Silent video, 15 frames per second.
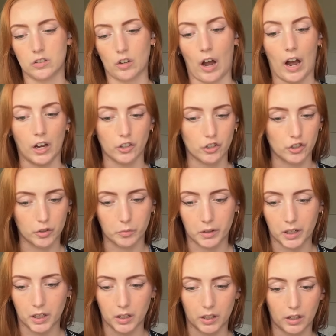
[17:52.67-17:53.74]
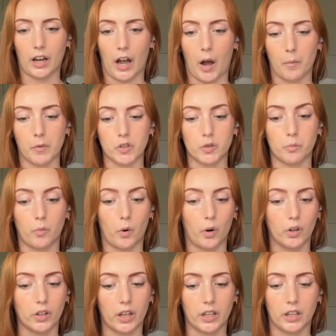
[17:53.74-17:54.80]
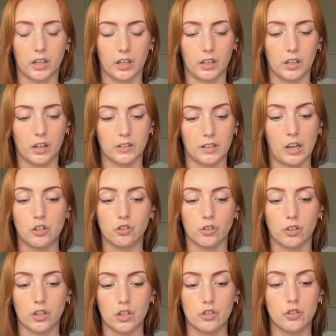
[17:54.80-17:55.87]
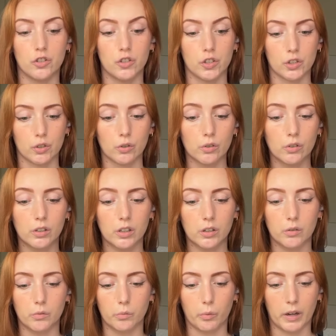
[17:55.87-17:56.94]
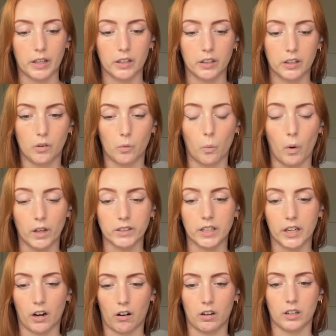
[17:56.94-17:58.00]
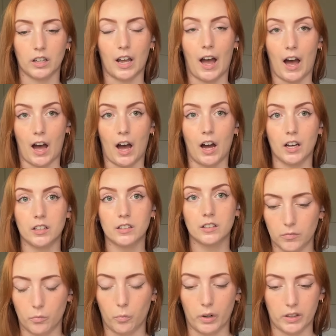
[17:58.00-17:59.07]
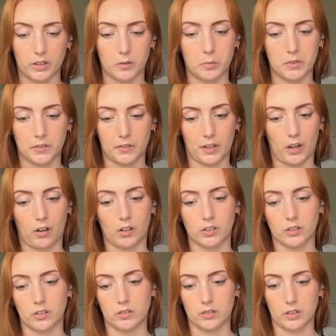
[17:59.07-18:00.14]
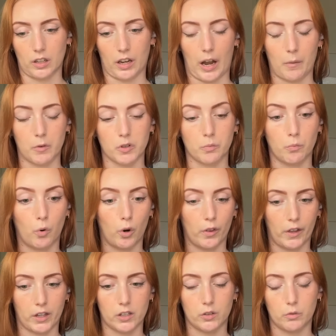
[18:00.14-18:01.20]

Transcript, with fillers: costuming, how much more they could essentially do with what they already had with the specific characters. Like how much more they can do